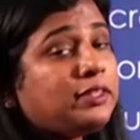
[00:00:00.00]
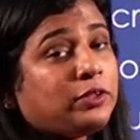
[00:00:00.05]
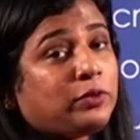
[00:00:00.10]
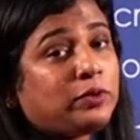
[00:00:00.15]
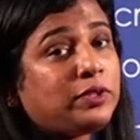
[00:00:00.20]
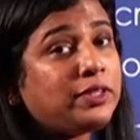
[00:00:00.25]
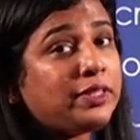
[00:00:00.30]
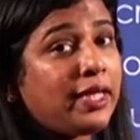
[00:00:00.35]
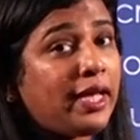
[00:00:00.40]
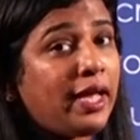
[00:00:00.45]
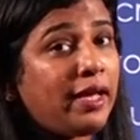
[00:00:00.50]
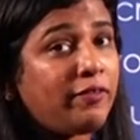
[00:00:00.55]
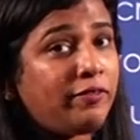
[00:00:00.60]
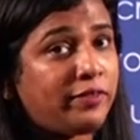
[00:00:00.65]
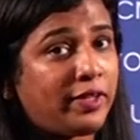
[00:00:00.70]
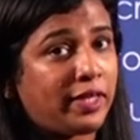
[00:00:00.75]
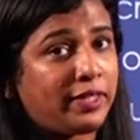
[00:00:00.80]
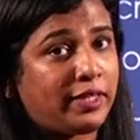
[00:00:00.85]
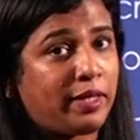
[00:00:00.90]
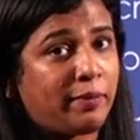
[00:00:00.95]
don't have
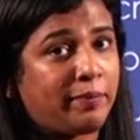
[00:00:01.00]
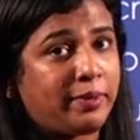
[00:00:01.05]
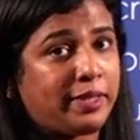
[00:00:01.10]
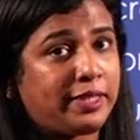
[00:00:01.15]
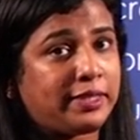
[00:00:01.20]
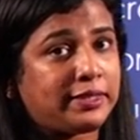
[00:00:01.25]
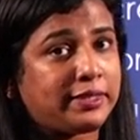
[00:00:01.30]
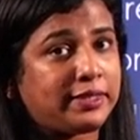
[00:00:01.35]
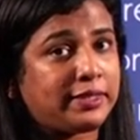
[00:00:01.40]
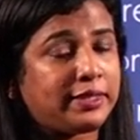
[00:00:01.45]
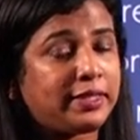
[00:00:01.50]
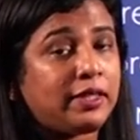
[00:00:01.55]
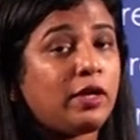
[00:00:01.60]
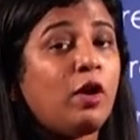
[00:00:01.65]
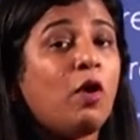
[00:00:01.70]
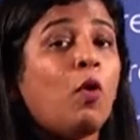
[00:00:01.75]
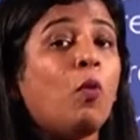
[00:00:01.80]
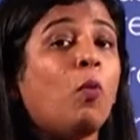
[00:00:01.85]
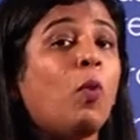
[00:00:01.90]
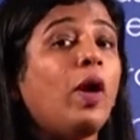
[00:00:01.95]
that ability.
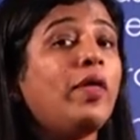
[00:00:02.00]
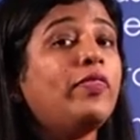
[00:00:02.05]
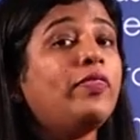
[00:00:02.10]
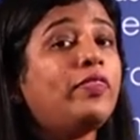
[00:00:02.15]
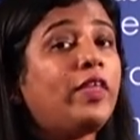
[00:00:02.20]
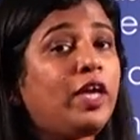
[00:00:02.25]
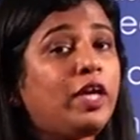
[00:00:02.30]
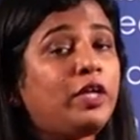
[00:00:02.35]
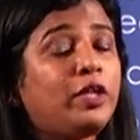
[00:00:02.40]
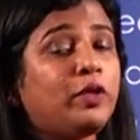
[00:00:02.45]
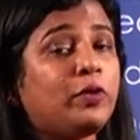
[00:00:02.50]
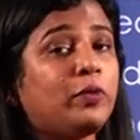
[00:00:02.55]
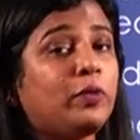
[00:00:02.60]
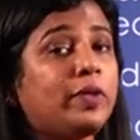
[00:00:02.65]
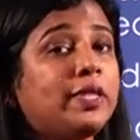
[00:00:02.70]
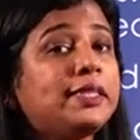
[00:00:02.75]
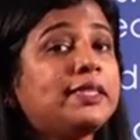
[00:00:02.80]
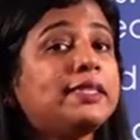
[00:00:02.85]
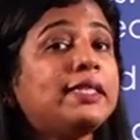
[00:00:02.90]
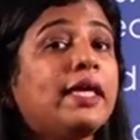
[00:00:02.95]
What they do
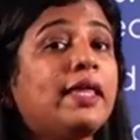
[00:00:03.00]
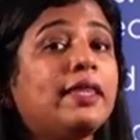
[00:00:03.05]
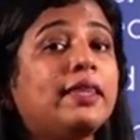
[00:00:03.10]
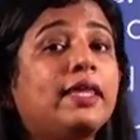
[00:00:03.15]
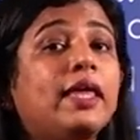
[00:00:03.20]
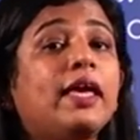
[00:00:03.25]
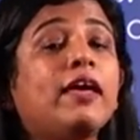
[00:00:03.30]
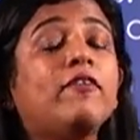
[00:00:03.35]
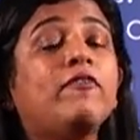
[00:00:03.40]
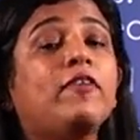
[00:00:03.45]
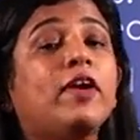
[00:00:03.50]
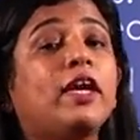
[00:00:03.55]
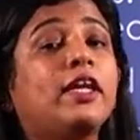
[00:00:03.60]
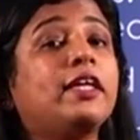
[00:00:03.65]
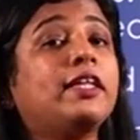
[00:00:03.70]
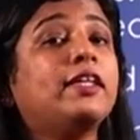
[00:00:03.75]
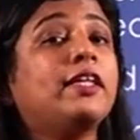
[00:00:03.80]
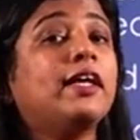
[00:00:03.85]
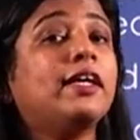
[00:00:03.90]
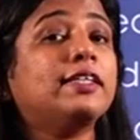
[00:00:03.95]
is they
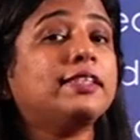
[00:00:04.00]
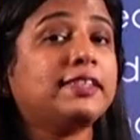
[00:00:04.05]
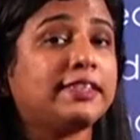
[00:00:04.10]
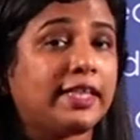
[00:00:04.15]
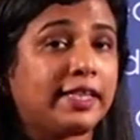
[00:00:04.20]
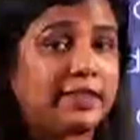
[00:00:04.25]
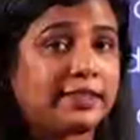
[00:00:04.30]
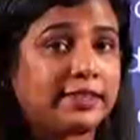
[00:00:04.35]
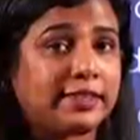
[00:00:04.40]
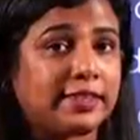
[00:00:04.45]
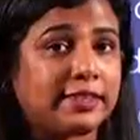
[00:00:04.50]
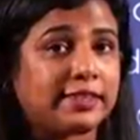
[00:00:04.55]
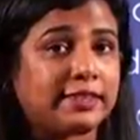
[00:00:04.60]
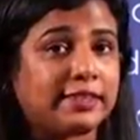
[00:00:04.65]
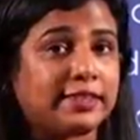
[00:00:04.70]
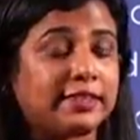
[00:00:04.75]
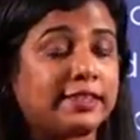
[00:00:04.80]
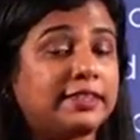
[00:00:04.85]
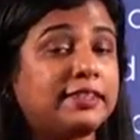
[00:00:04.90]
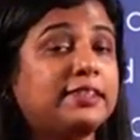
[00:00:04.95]
vary their
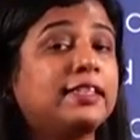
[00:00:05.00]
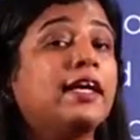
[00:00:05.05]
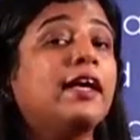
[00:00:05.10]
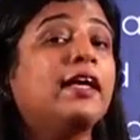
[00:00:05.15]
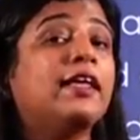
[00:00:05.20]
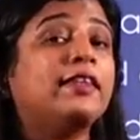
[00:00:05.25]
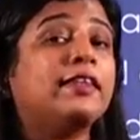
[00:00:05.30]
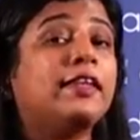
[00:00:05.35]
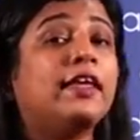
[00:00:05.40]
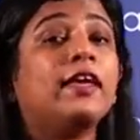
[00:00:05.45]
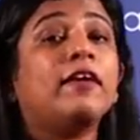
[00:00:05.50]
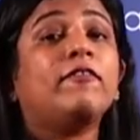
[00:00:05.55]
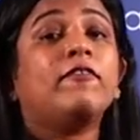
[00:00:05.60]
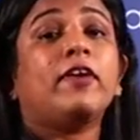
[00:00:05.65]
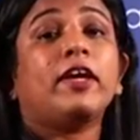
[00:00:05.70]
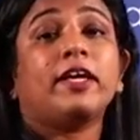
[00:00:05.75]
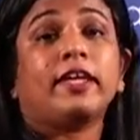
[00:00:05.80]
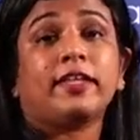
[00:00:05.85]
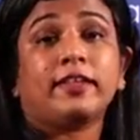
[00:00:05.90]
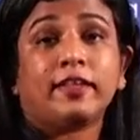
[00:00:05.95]
sentences, they
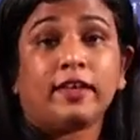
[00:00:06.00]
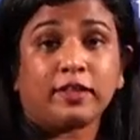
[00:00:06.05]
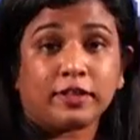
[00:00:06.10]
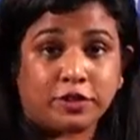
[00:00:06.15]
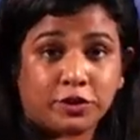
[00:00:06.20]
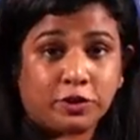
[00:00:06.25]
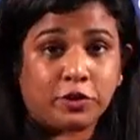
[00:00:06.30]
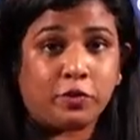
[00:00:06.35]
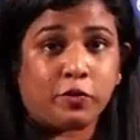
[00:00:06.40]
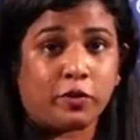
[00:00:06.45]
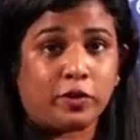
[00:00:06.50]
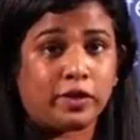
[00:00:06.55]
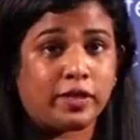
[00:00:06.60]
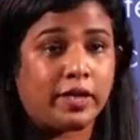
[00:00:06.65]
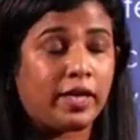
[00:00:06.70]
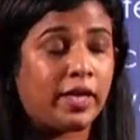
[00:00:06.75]
vary their tone,